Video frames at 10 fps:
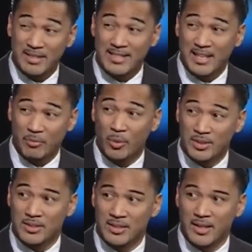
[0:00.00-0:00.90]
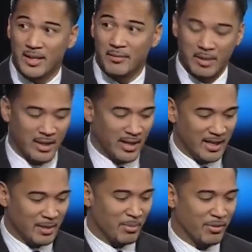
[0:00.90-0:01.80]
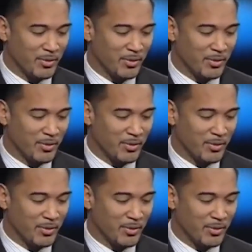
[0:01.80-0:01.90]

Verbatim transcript: got me on radio and TV. They introduced me